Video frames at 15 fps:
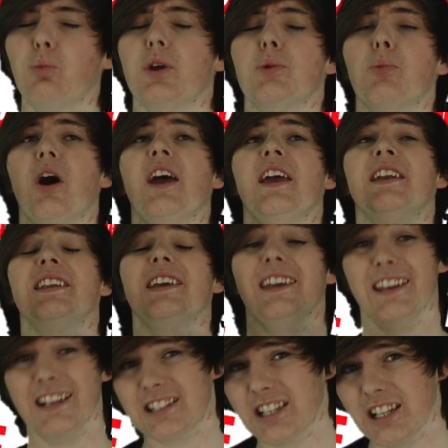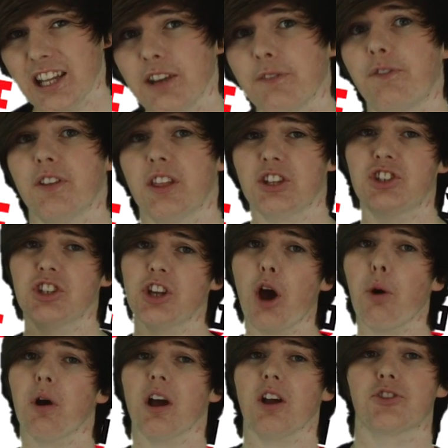we were in Italy for the
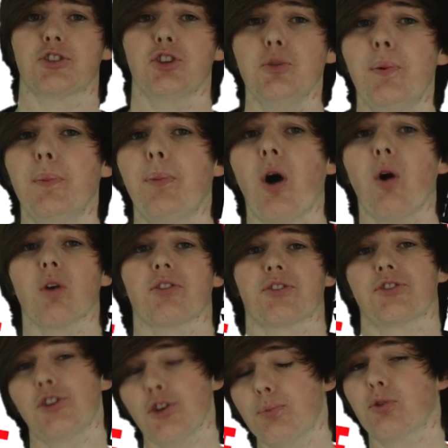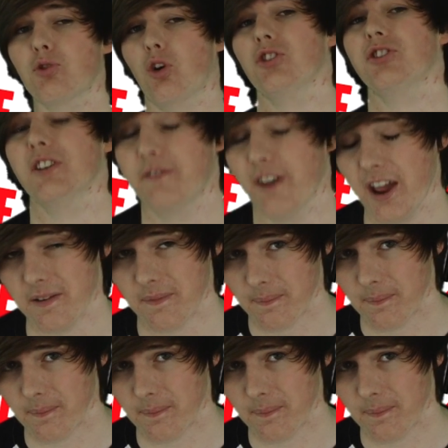Genoa Super Bowl of Supercross event.